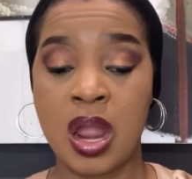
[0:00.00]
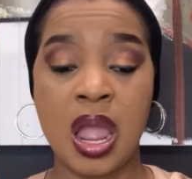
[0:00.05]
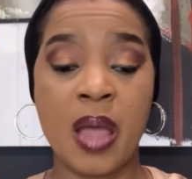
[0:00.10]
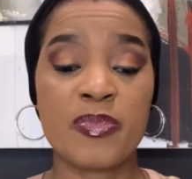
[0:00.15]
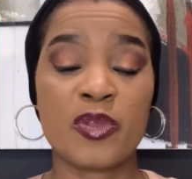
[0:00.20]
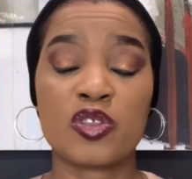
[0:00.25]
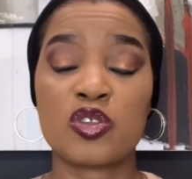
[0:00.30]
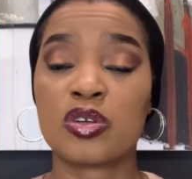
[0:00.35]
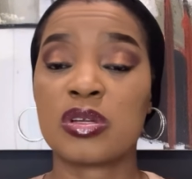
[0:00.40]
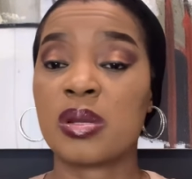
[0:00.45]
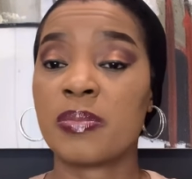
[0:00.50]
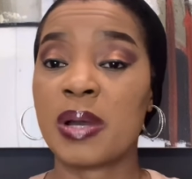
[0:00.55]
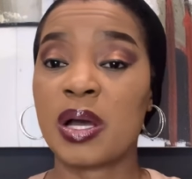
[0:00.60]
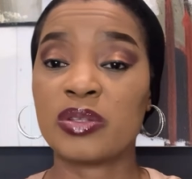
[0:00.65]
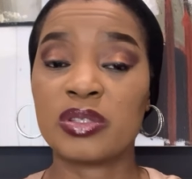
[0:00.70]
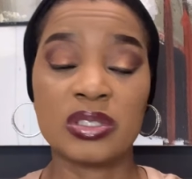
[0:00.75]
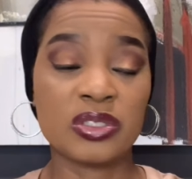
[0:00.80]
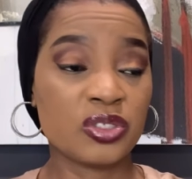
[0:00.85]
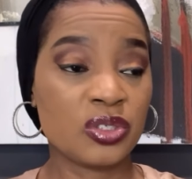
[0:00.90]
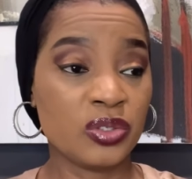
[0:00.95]
I'm not talking
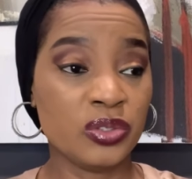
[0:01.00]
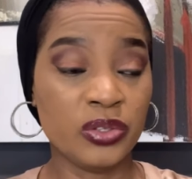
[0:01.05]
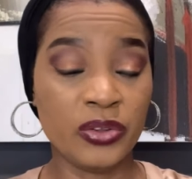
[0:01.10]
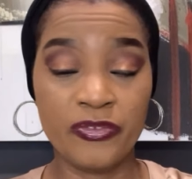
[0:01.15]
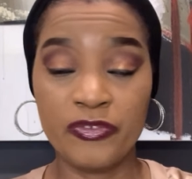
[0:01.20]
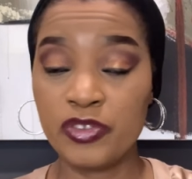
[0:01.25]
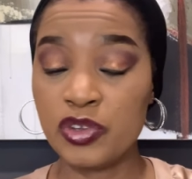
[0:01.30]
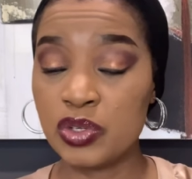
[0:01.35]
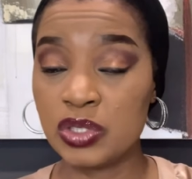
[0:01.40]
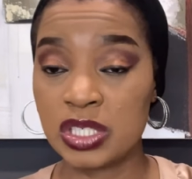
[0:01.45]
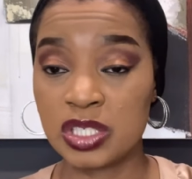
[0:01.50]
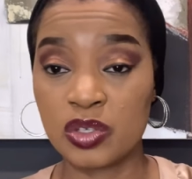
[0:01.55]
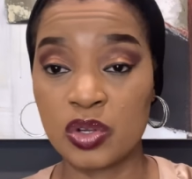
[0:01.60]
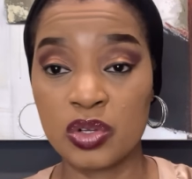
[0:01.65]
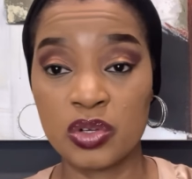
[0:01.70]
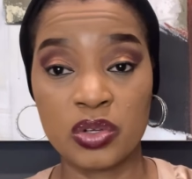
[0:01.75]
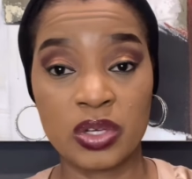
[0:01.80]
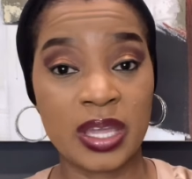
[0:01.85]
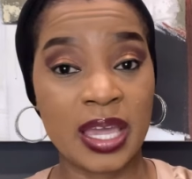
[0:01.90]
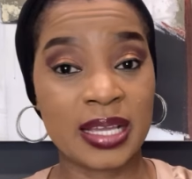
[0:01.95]
about the views it's
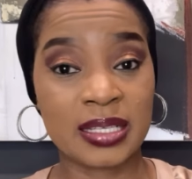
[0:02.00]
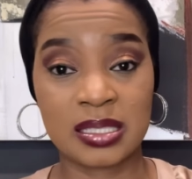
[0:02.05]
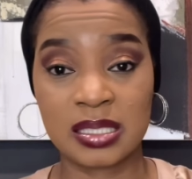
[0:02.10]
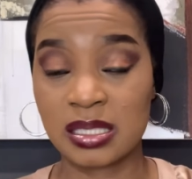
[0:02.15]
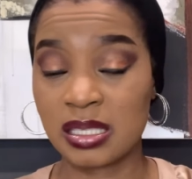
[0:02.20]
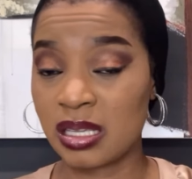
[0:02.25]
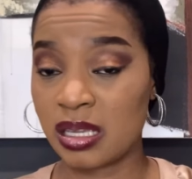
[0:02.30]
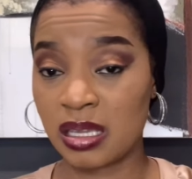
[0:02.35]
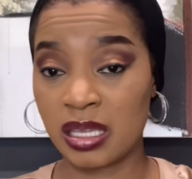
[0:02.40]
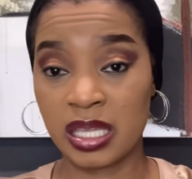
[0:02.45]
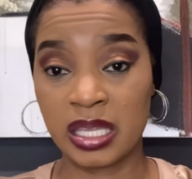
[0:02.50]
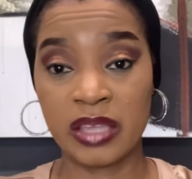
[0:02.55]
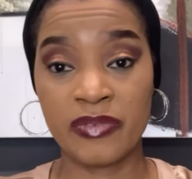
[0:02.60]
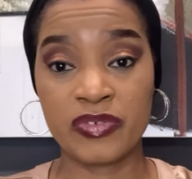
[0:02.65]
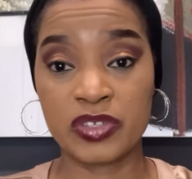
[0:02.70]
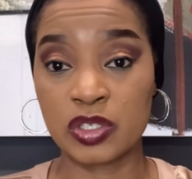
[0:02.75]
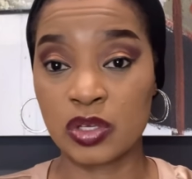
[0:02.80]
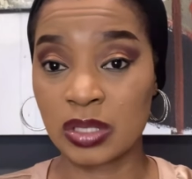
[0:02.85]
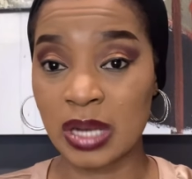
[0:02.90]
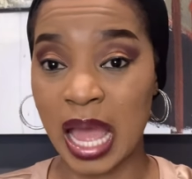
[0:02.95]
going to get if
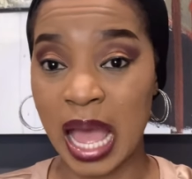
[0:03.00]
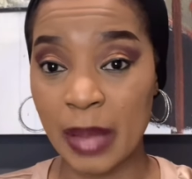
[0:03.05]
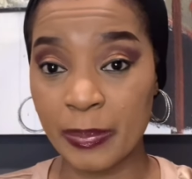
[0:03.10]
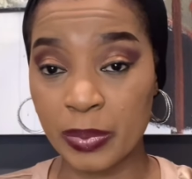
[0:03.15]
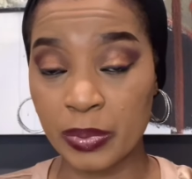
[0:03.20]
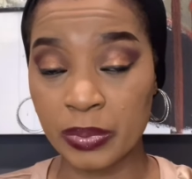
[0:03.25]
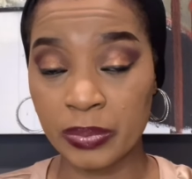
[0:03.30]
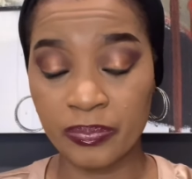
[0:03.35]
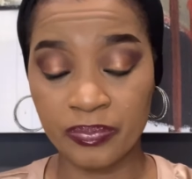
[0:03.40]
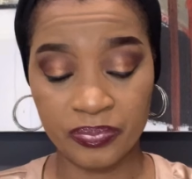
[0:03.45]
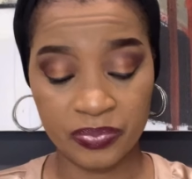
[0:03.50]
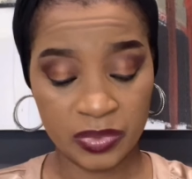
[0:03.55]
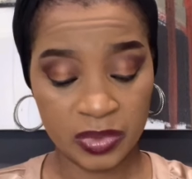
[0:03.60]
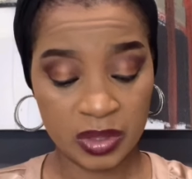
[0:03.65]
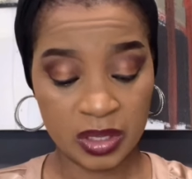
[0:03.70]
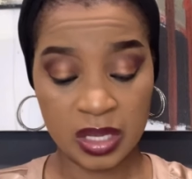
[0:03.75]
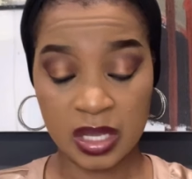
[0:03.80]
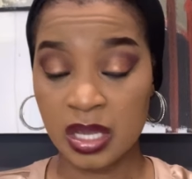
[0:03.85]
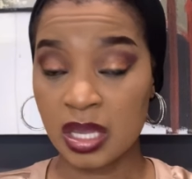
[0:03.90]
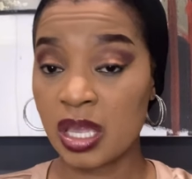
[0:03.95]
it's on Apple,
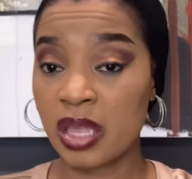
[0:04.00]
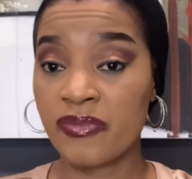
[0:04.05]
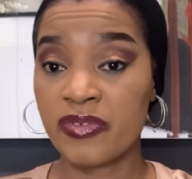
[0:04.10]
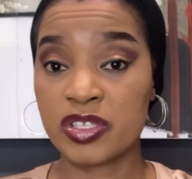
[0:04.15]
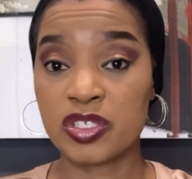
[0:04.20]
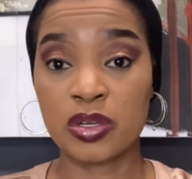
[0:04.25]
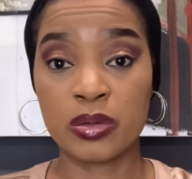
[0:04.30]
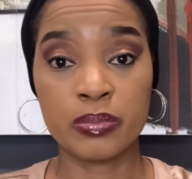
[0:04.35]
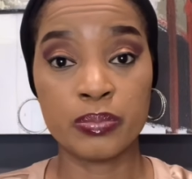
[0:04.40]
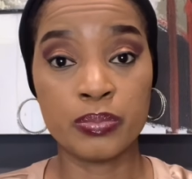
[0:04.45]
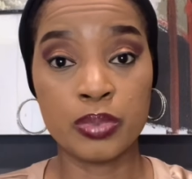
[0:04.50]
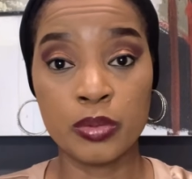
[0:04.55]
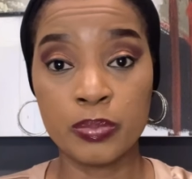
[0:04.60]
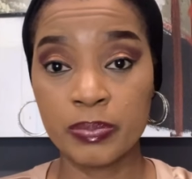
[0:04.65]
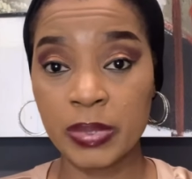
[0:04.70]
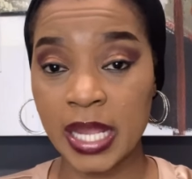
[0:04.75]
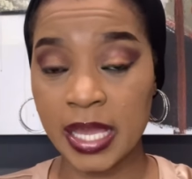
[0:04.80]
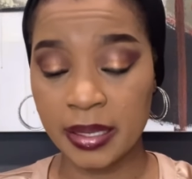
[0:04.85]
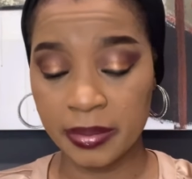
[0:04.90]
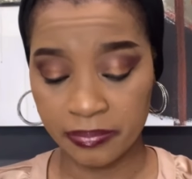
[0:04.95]
if it's on
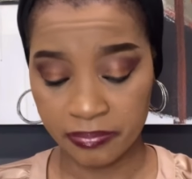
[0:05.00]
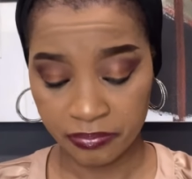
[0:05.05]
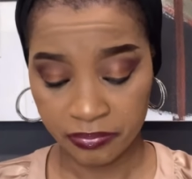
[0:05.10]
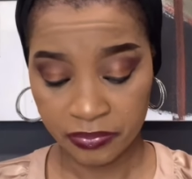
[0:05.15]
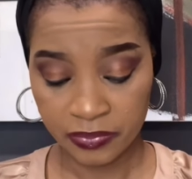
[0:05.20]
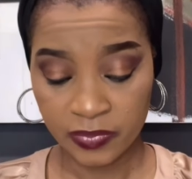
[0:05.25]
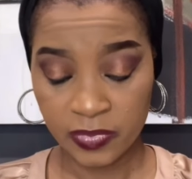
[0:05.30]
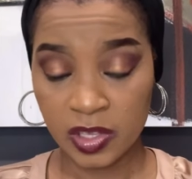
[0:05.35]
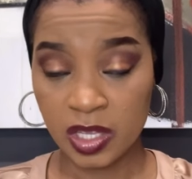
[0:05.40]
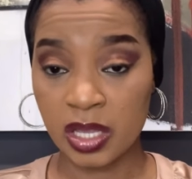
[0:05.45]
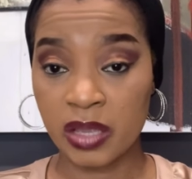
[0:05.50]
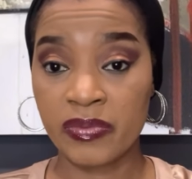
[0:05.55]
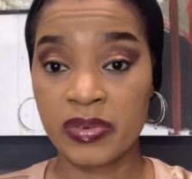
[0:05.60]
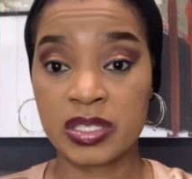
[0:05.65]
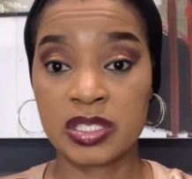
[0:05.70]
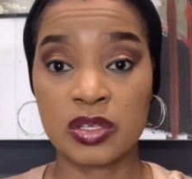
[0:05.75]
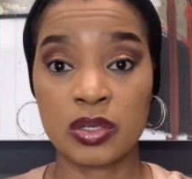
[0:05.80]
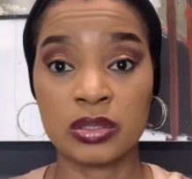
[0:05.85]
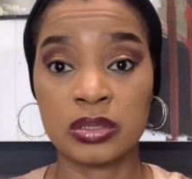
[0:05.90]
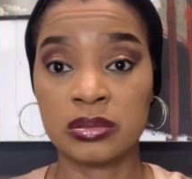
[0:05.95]
Boomplay, if
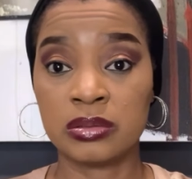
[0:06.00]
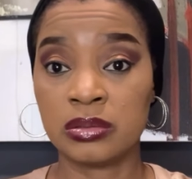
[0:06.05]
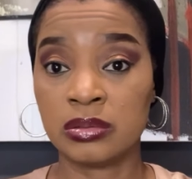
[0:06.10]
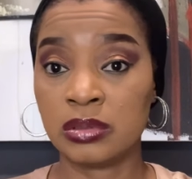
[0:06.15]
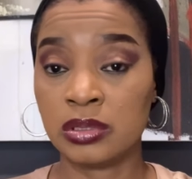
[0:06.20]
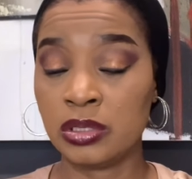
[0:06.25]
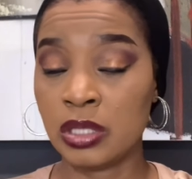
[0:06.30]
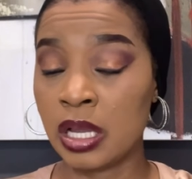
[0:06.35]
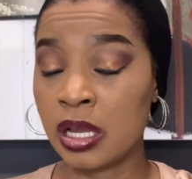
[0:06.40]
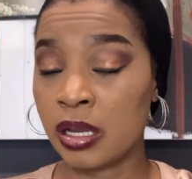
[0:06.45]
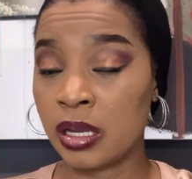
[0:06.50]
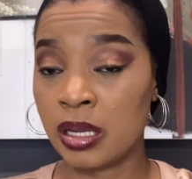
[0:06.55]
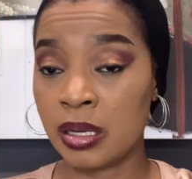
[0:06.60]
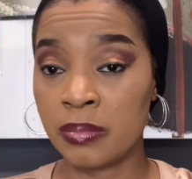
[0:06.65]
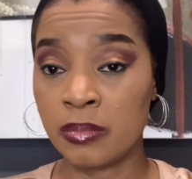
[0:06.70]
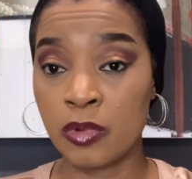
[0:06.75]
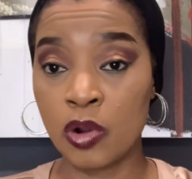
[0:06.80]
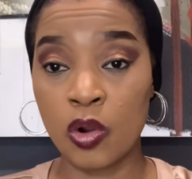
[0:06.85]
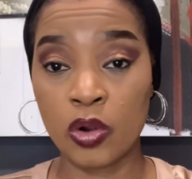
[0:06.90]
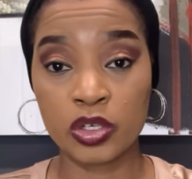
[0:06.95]
it's on
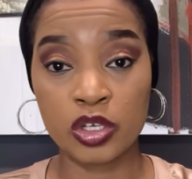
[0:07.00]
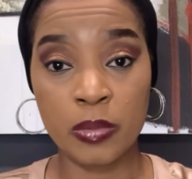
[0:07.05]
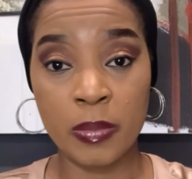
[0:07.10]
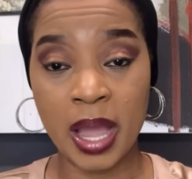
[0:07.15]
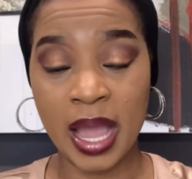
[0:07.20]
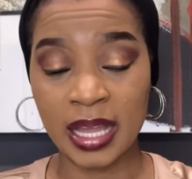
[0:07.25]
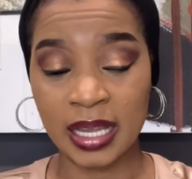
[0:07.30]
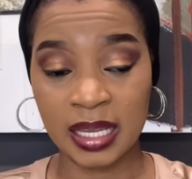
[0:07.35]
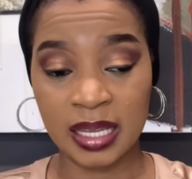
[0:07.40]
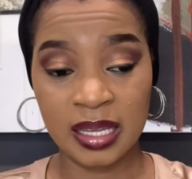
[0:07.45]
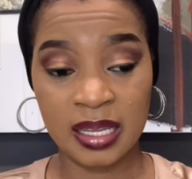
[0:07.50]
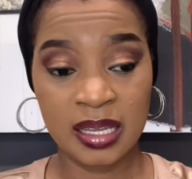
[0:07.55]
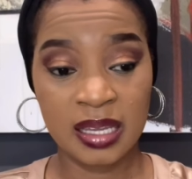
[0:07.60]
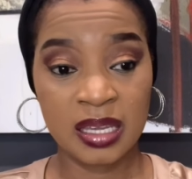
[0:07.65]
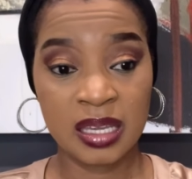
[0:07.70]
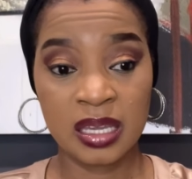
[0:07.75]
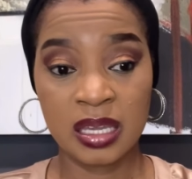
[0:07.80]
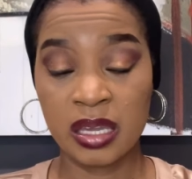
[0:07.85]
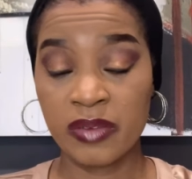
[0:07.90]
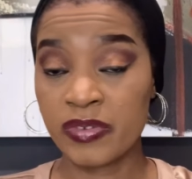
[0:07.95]
AudioMac,
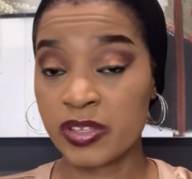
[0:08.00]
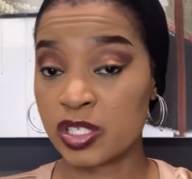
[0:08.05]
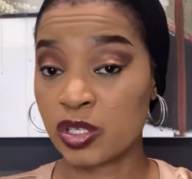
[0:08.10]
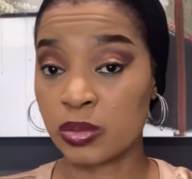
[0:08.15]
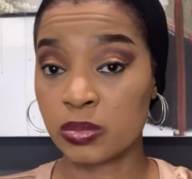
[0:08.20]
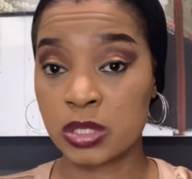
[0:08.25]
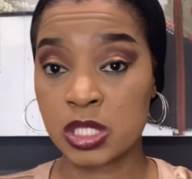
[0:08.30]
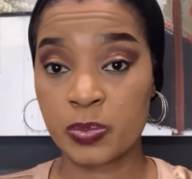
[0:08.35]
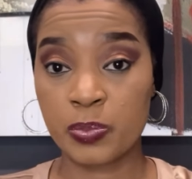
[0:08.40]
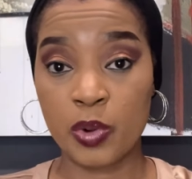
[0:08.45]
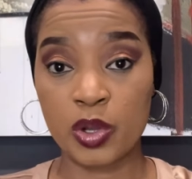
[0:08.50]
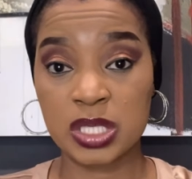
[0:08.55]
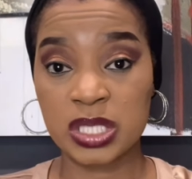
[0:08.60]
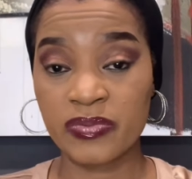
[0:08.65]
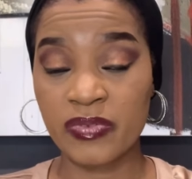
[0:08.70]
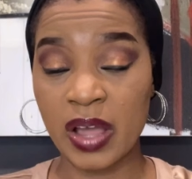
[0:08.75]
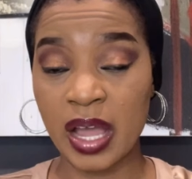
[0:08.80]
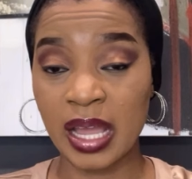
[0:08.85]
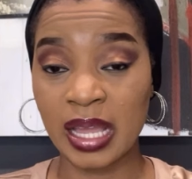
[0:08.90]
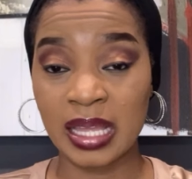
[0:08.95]
if it's on
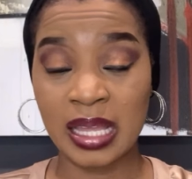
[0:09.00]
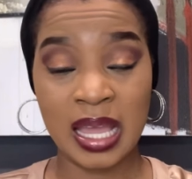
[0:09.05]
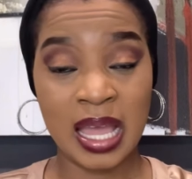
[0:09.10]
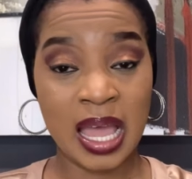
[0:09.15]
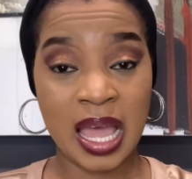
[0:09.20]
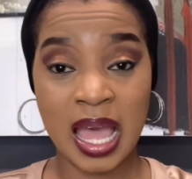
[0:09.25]
Spotify.